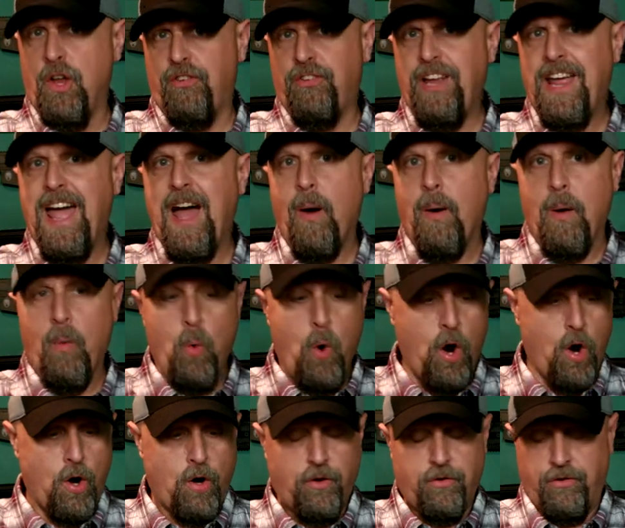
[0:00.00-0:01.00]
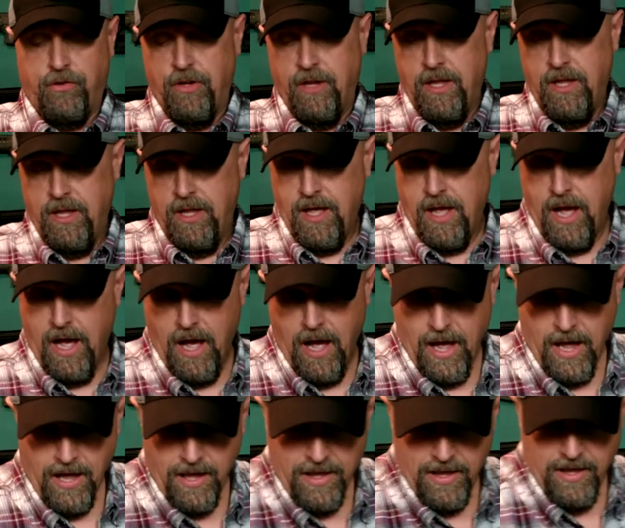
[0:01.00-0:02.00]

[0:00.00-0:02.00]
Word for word: to see how it works uh,